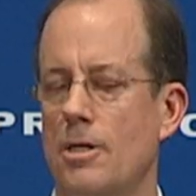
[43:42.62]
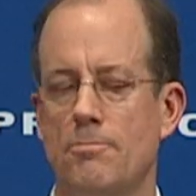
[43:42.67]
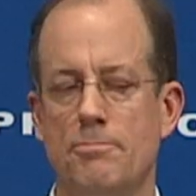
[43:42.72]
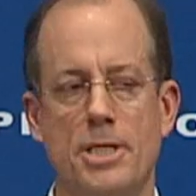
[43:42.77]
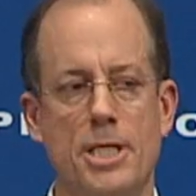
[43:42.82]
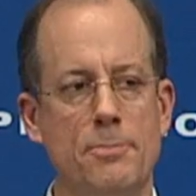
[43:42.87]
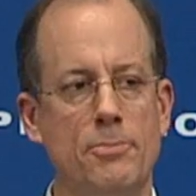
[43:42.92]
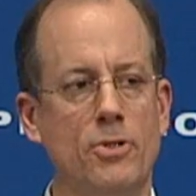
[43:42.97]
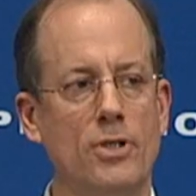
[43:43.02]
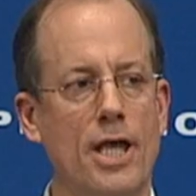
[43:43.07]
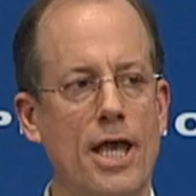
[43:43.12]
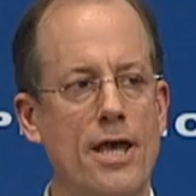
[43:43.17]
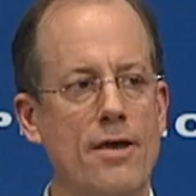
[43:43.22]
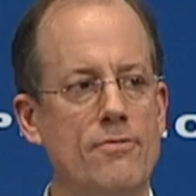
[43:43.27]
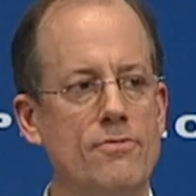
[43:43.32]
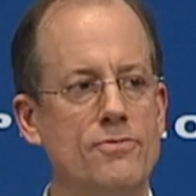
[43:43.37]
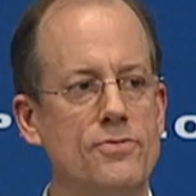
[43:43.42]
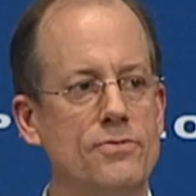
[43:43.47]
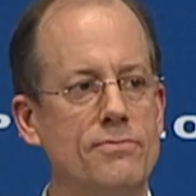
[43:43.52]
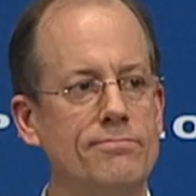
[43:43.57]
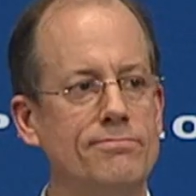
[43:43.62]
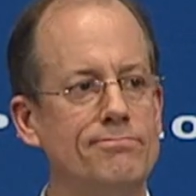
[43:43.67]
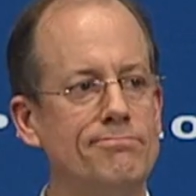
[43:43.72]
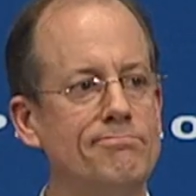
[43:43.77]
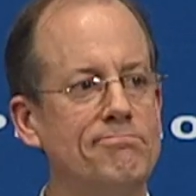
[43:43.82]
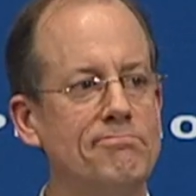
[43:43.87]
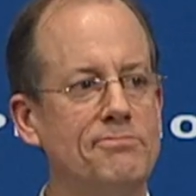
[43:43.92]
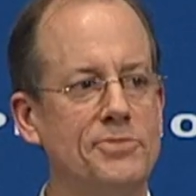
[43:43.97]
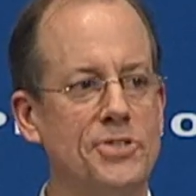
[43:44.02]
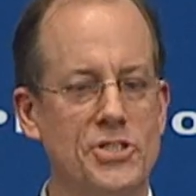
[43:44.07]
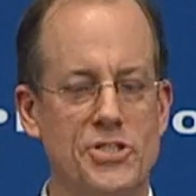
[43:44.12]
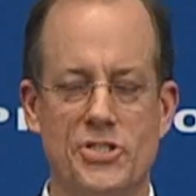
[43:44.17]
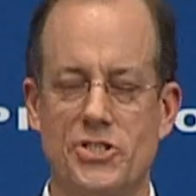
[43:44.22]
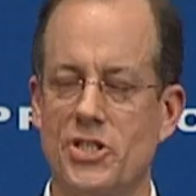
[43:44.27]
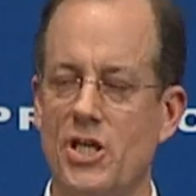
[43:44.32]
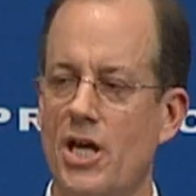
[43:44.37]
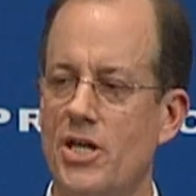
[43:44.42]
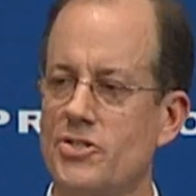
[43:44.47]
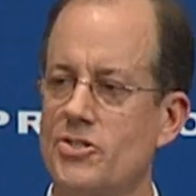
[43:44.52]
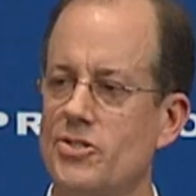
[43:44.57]
People have
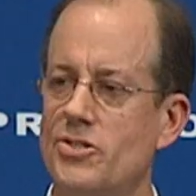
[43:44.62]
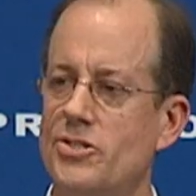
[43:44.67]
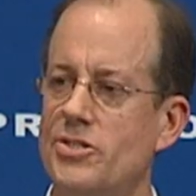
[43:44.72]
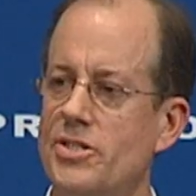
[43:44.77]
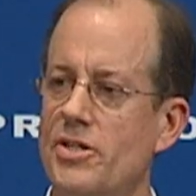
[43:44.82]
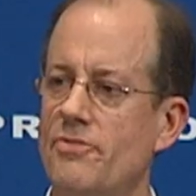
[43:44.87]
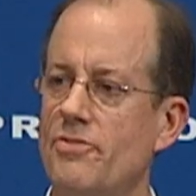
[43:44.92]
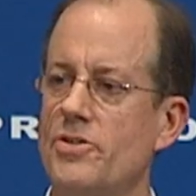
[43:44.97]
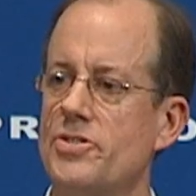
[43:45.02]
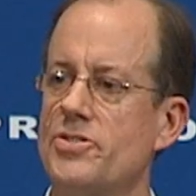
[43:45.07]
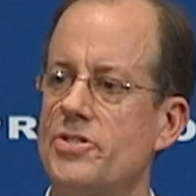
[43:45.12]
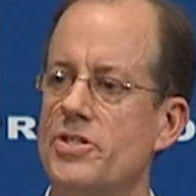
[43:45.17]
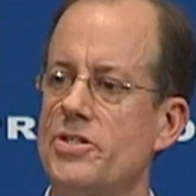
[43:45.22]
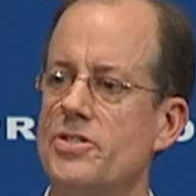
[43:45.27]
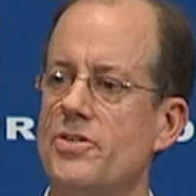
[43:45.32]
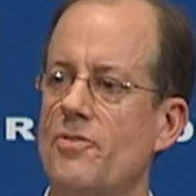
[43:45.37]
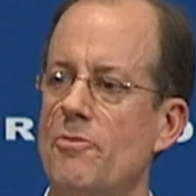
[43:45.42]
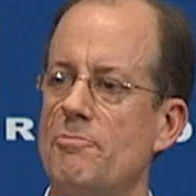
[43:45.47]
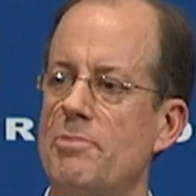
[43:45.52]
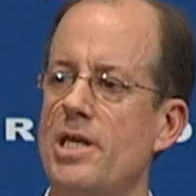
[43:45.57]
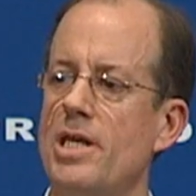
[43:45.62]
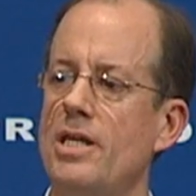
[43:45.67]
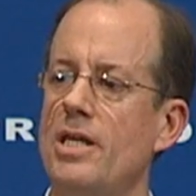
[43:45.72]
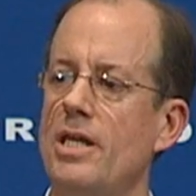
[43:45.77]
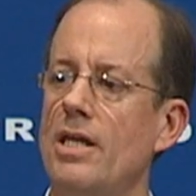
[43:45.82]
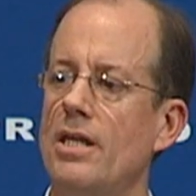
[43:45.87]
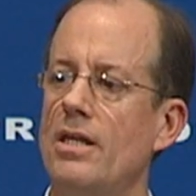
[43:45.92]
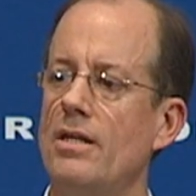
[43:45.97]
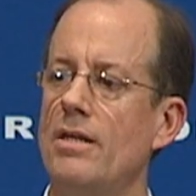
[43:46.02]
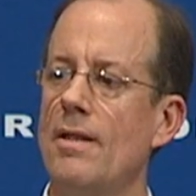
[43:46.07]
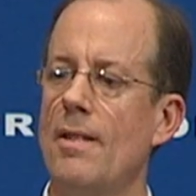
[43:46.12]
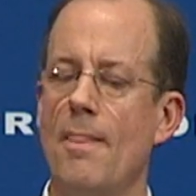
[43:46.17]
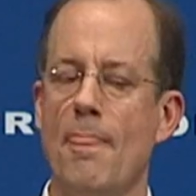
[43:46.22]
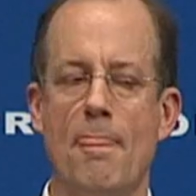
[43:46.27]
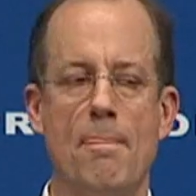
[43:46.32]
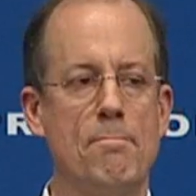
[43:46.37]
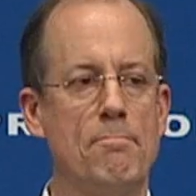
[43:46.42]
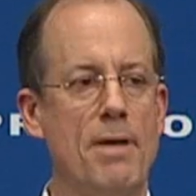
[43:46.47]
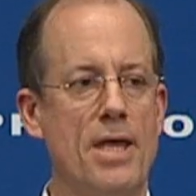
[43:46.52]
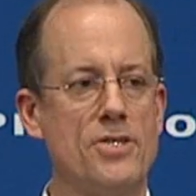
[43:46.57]
discussed differences of opinion
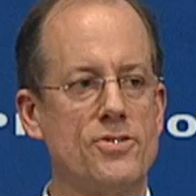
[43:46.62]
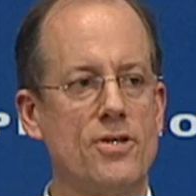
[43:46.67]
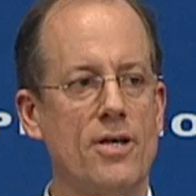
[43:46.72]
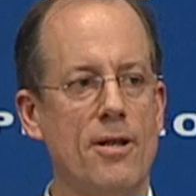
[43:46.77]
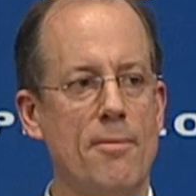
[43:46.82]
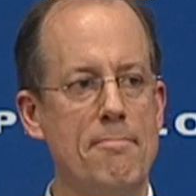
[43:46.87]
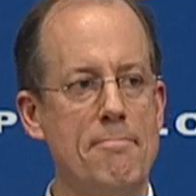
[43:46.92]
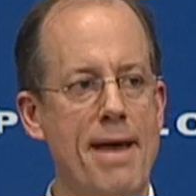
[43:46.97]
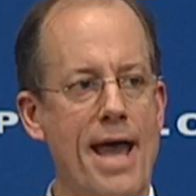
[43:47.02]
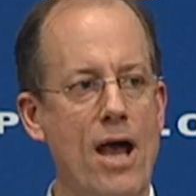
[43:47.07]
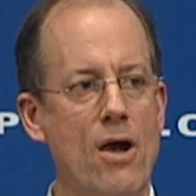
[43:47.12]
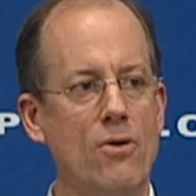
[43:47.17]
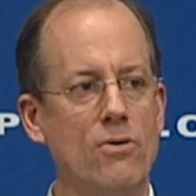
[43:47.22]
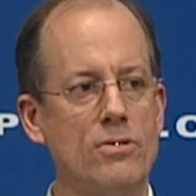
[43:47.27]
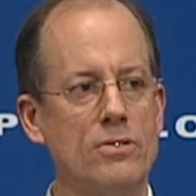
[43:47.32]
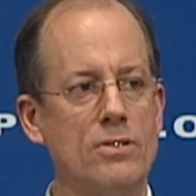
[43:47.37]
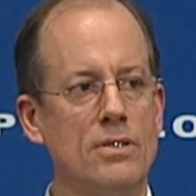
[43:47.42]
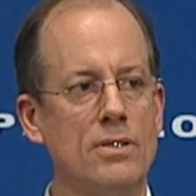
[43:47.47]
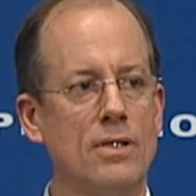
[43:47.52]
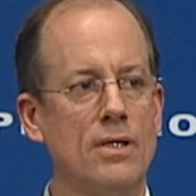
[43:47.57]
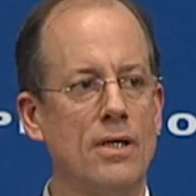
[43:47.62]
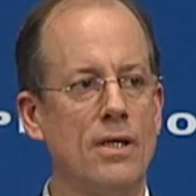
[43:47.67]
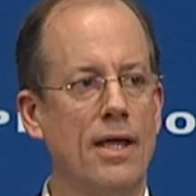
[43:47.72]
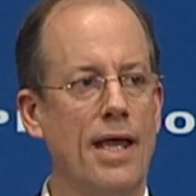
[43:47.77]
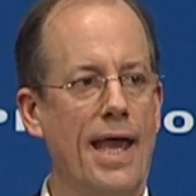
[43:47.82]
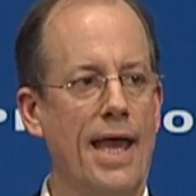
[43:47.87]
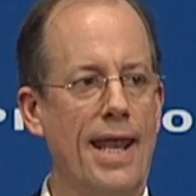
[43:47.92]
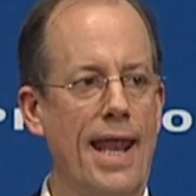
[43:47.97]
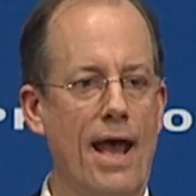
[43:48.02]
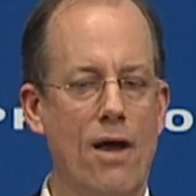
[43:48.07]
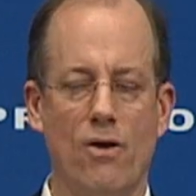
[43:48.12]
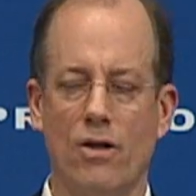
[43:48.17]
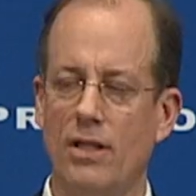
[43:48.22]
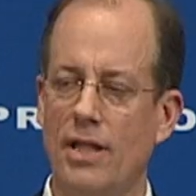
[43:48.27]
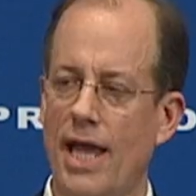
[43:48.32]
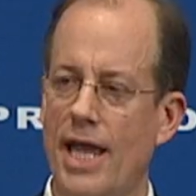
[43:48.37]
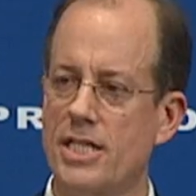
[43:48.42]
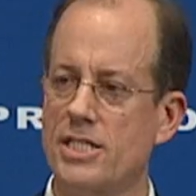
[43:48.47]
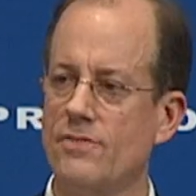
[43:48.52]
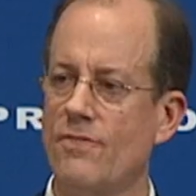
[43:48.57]
based on amount and how
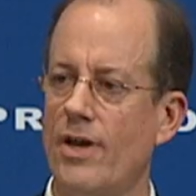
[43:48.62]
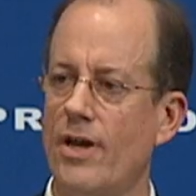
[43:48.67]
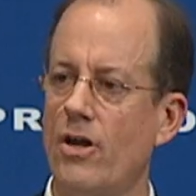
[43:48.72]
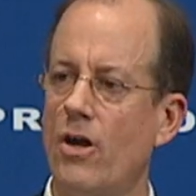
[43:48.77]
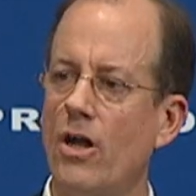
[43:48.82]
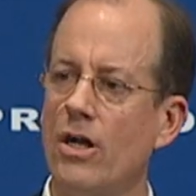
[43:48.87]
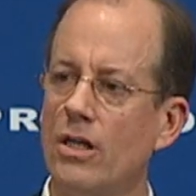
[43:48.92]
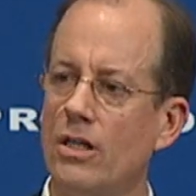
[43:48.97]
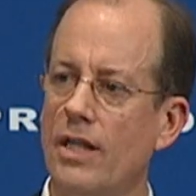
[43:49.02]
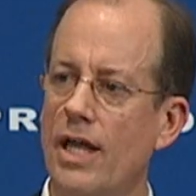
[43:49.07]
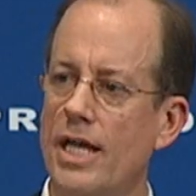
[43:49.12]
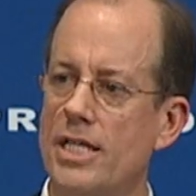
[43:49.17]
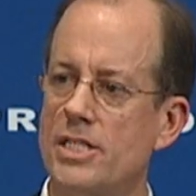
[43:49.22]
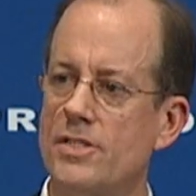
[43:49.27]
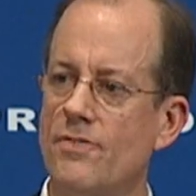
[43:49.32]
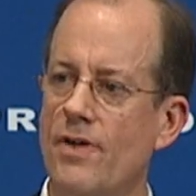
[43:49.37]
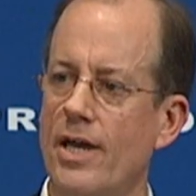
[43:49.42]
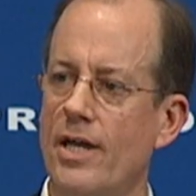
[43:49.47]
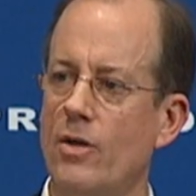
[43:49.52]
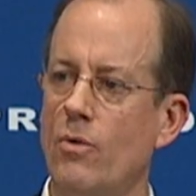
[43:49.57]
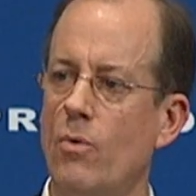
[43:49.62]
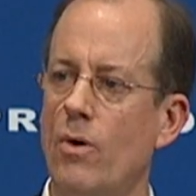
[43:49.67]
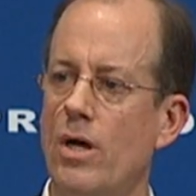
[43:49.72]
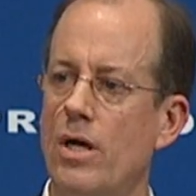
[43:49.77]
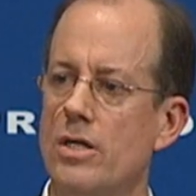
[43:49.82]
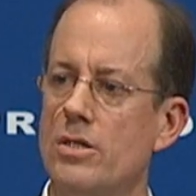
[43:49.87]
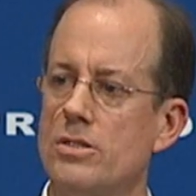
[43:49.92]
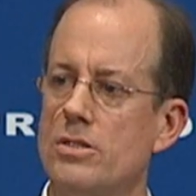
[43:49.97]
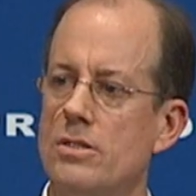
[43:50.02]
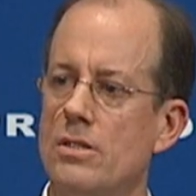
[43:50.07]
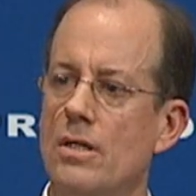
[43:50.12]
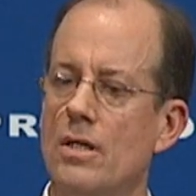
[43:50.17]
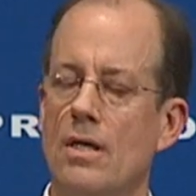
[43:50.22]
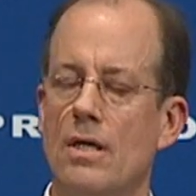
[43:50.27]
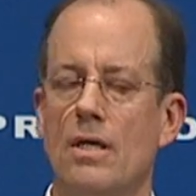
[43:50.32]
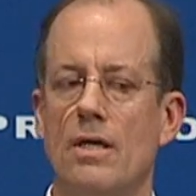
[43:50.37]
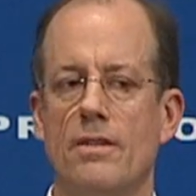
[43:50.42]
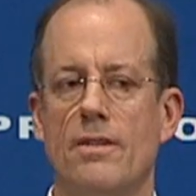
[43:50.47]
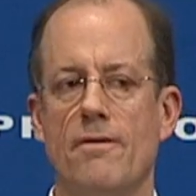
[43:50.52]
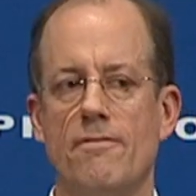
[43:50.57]
classified or unclassified it was.
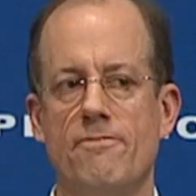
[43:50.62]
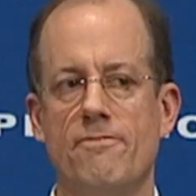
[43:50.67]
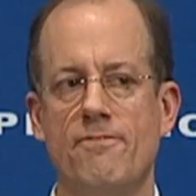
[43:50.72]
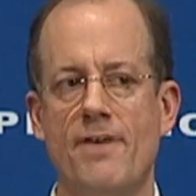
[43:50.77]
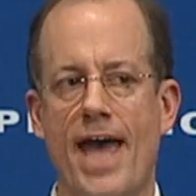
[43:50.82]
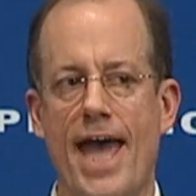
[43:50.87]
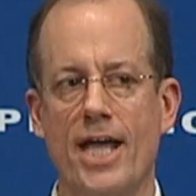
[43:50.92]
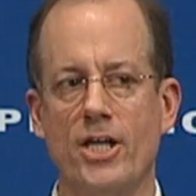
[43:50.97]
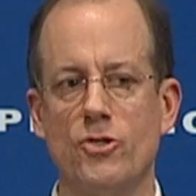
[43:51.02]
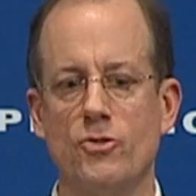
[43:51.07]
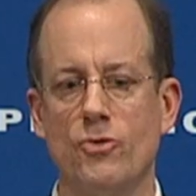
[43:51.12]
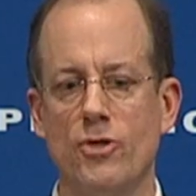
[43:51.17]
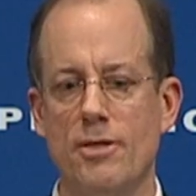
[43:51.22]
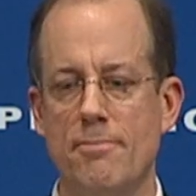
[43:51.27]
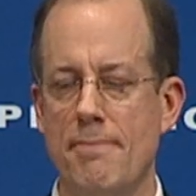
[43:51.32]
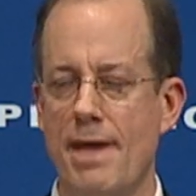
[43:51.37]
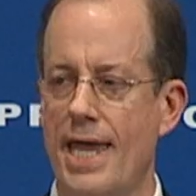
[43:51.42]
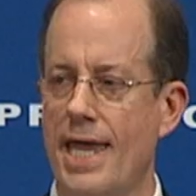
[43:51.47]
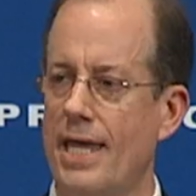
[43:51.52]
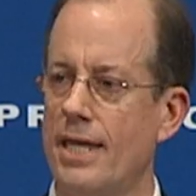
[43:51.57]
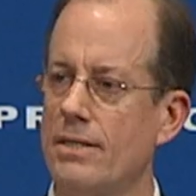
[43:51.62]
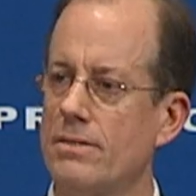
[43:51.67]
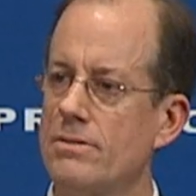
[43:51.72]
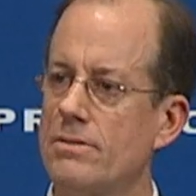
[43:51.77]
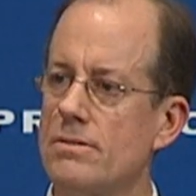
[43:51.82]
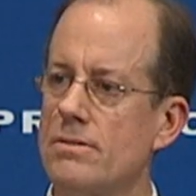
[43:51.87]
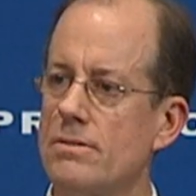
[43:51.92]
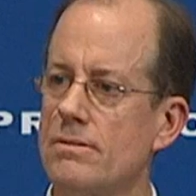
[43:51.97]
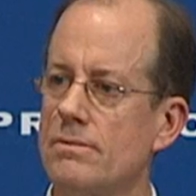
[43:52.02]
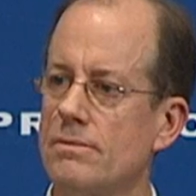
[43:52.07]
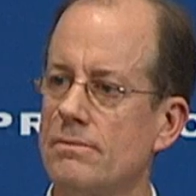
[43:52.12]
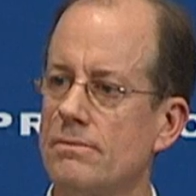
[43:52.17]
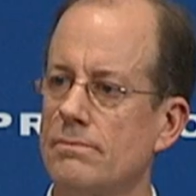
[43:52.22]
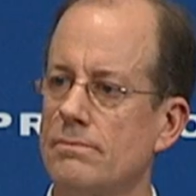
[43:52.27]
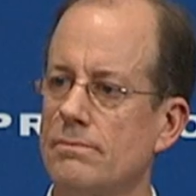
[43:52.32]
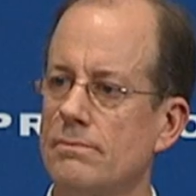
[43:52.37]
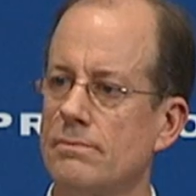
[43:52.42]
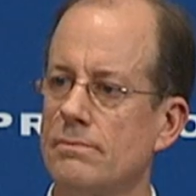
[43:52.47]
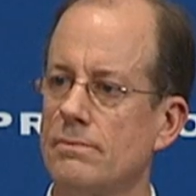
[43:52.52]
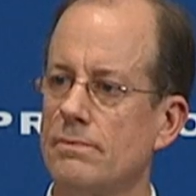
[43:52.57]
The fact remains
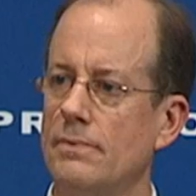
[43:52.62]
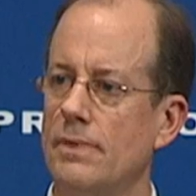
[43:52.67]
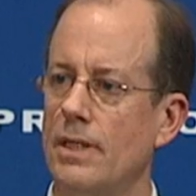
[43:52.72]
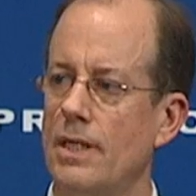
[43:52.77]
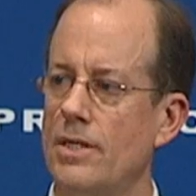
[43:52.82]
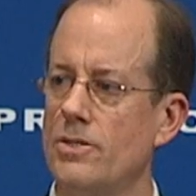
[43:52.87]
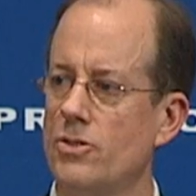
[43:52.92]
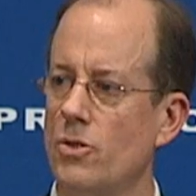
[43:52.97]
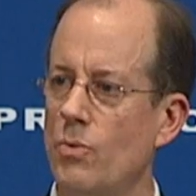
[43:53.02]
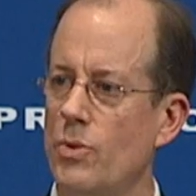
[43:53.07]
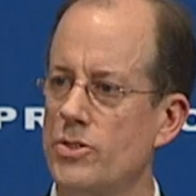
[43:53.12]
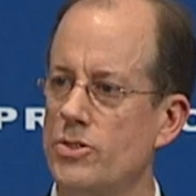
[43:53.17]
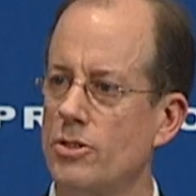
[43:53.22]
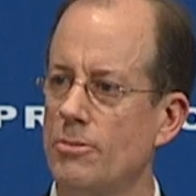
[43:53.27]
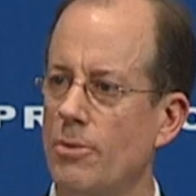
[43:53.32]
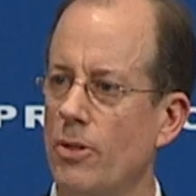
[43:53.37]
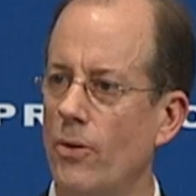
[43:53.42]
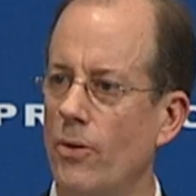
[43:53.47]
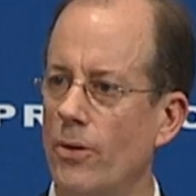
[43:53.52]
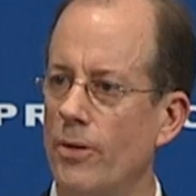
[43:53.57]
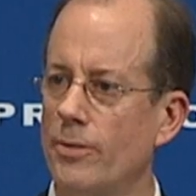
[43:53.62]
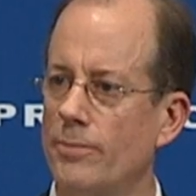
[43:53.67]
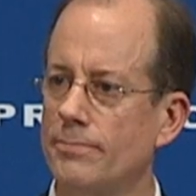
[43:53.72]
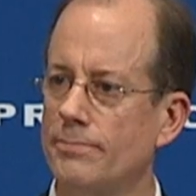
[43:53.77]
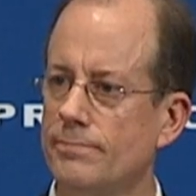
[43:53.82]
that he's a whistleblower.